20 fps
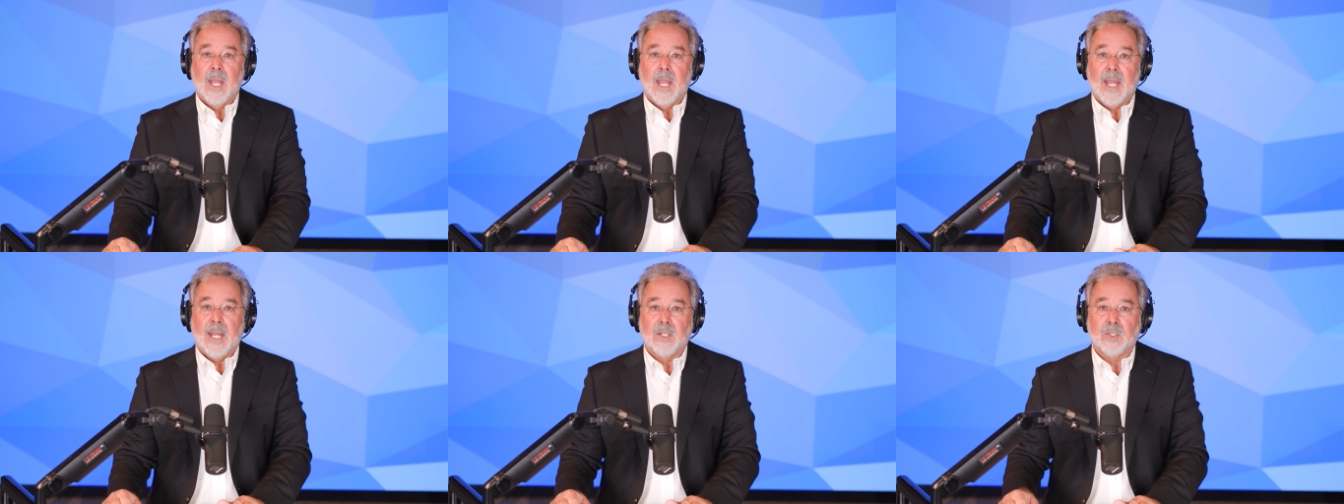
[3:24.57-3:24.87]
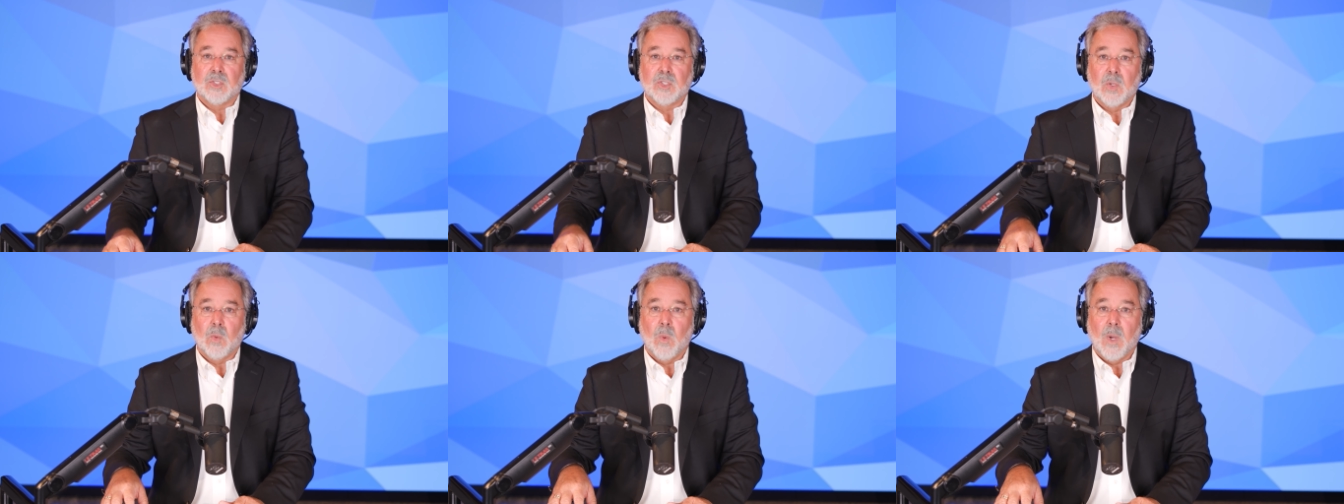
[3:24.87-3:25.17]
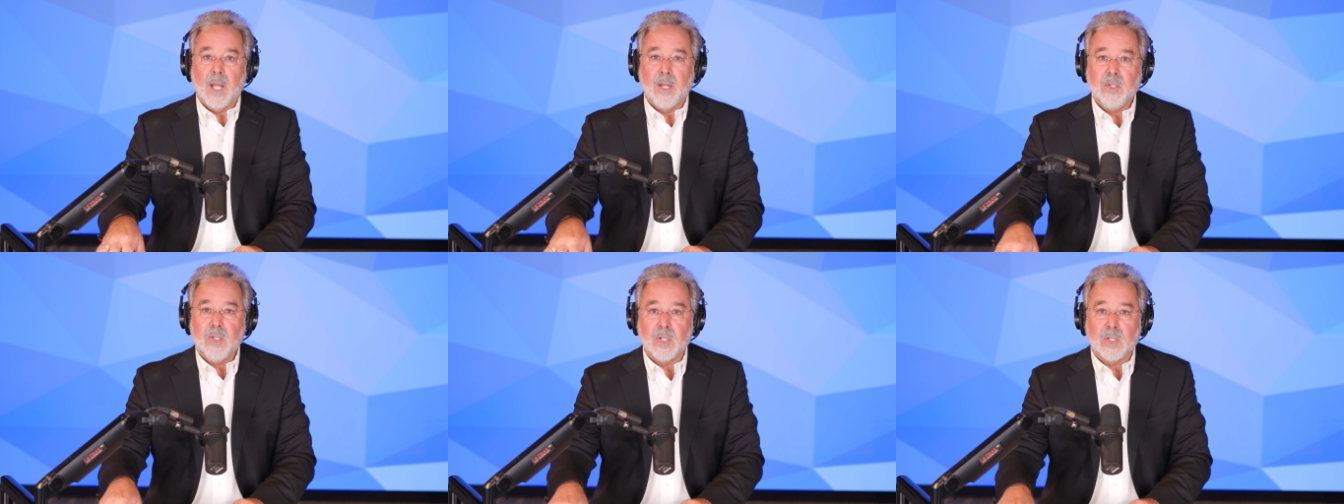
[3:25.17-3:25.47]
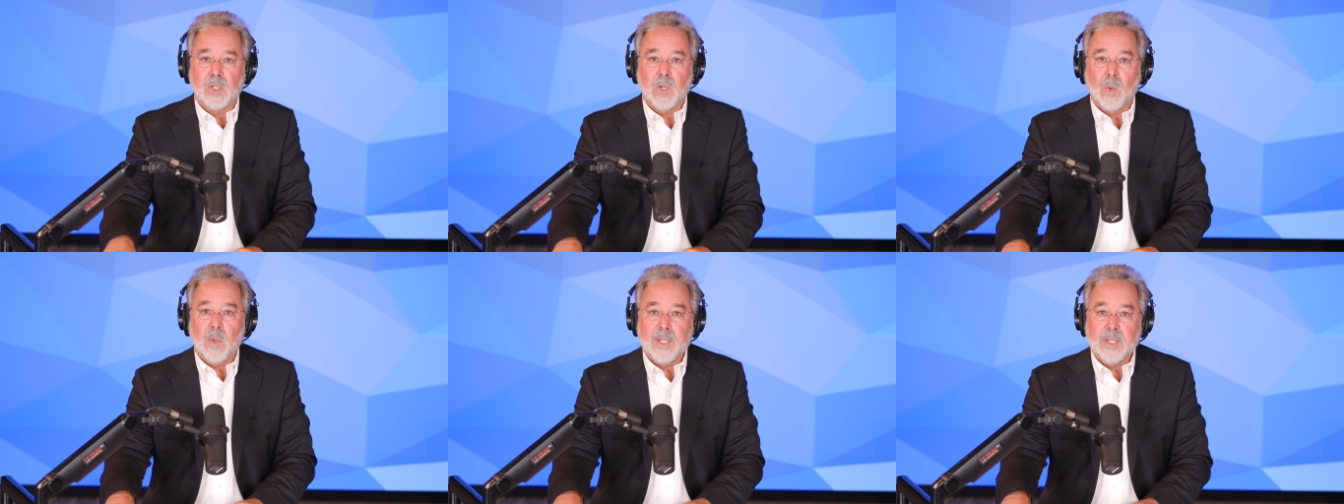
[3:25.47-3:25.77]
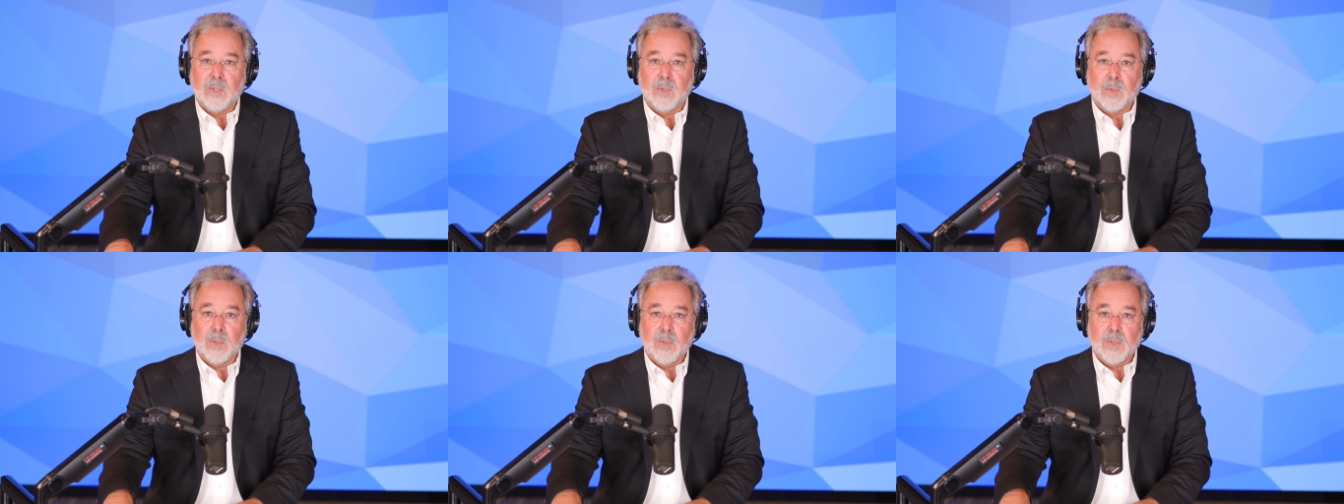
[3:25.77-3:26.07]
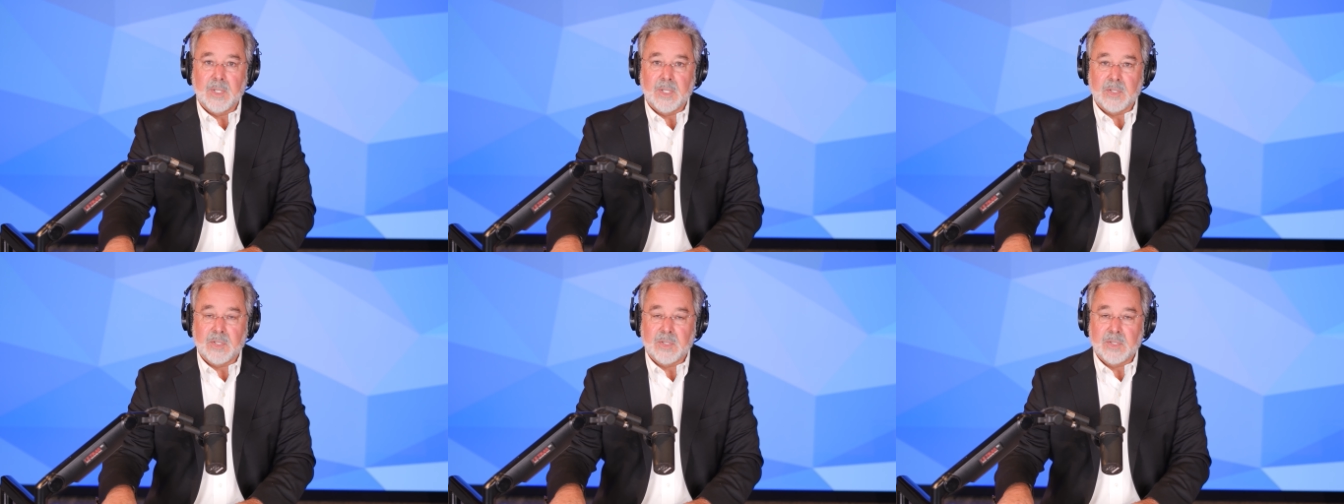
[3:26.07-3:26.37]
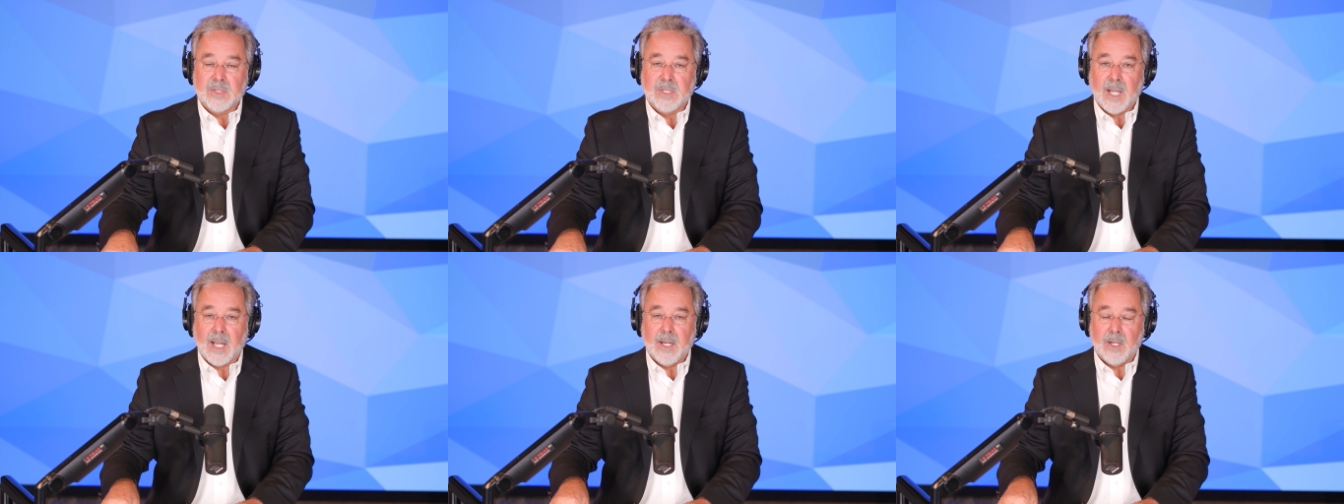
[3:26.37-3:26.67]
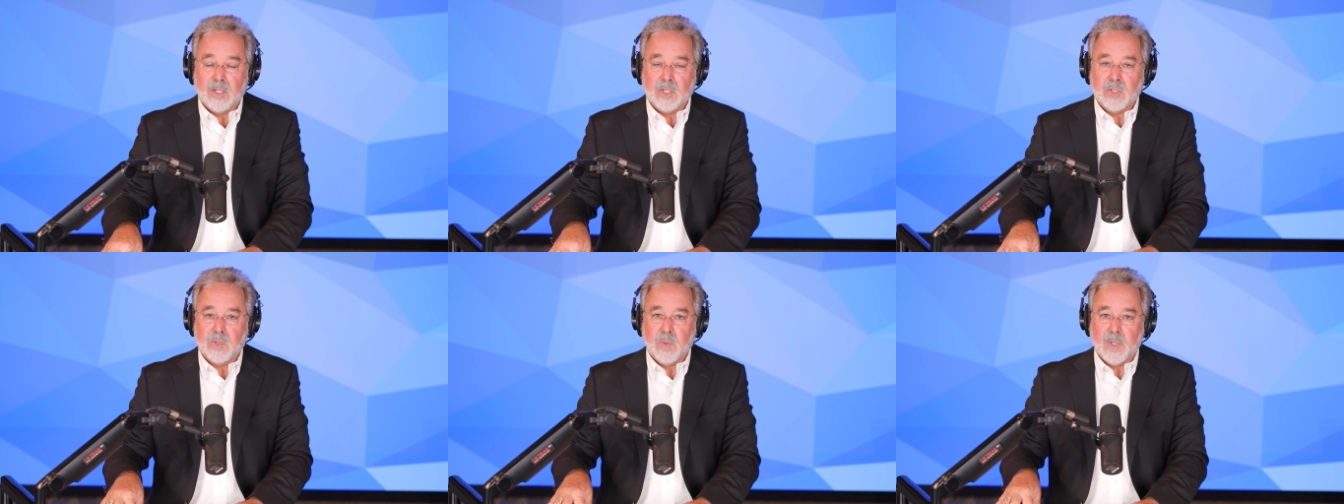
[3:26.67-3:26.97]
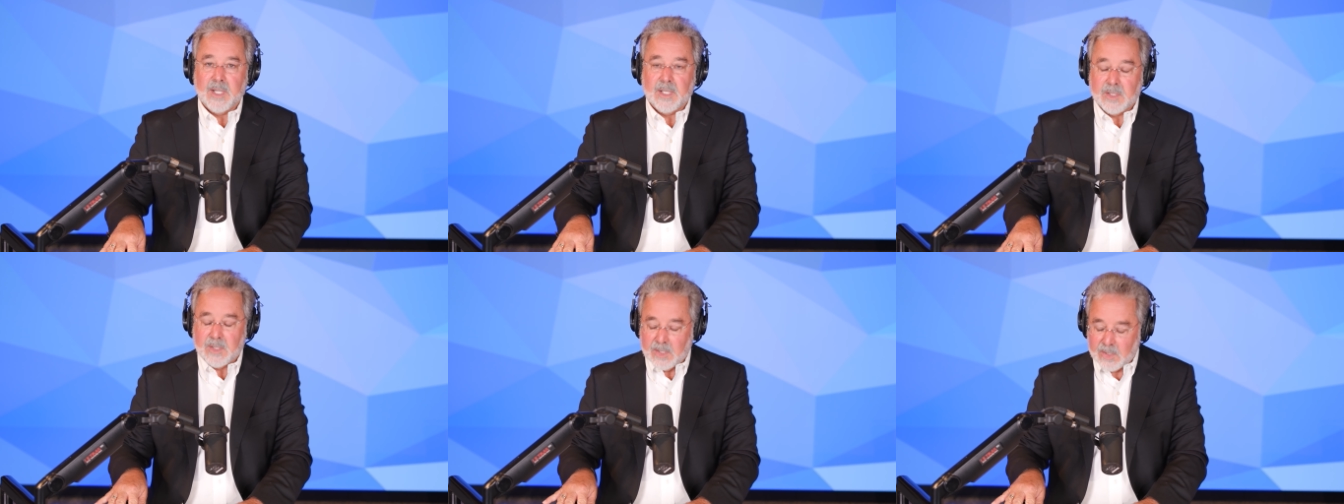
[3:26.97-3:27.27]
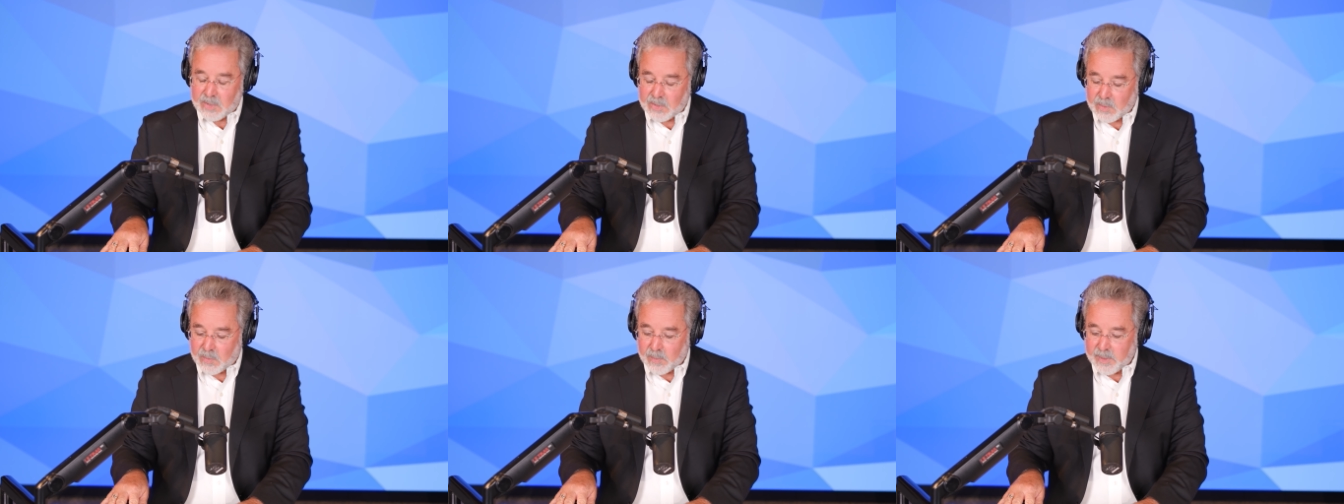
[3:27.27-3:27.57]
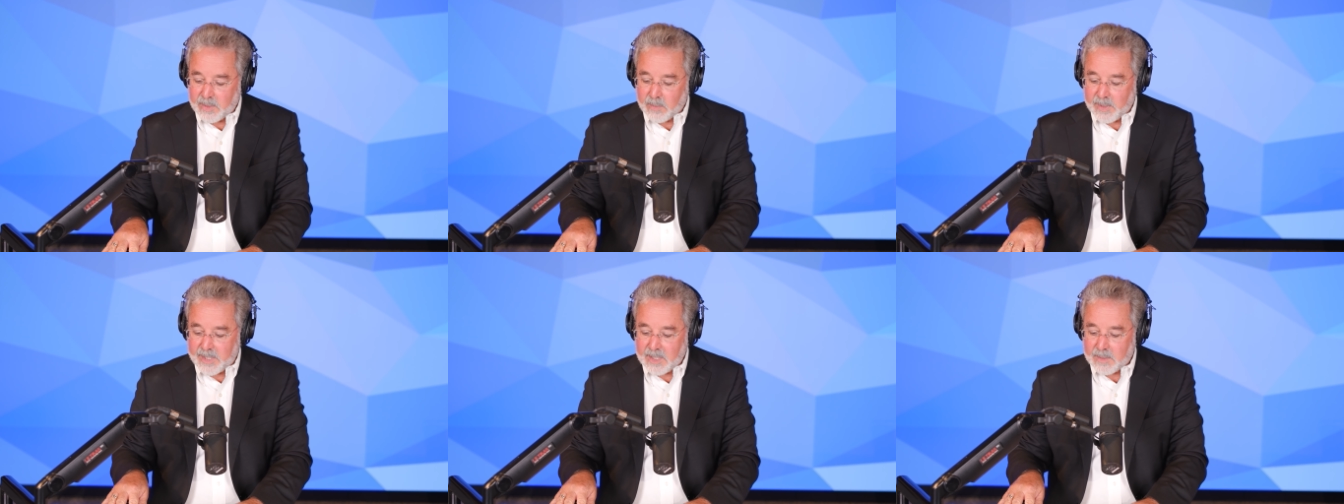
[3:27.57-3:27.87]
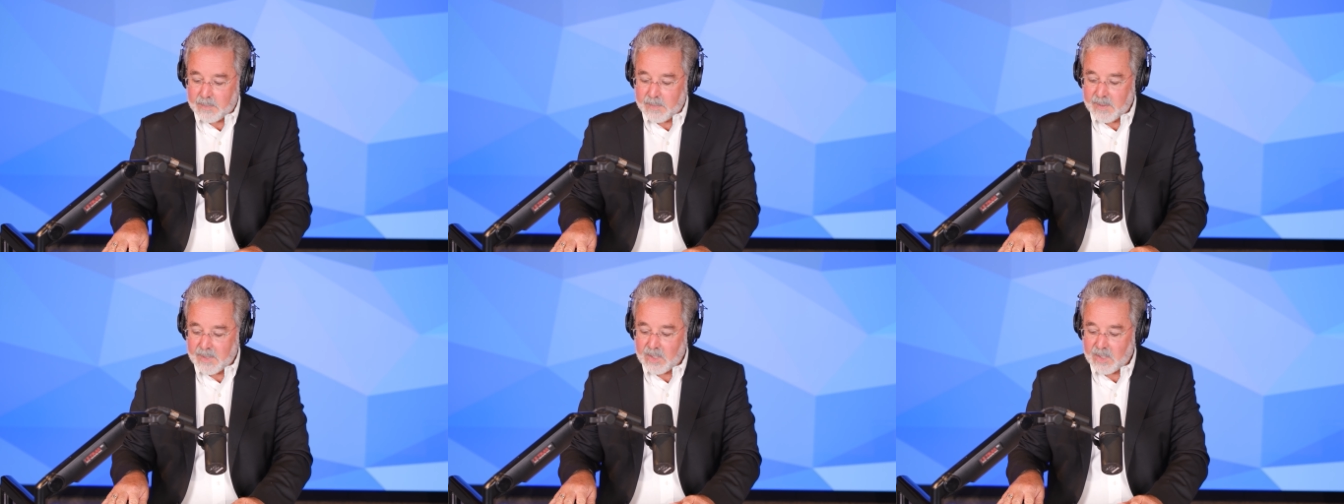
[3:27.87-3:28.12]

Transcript: And so while you're going through this dire strait this 3 week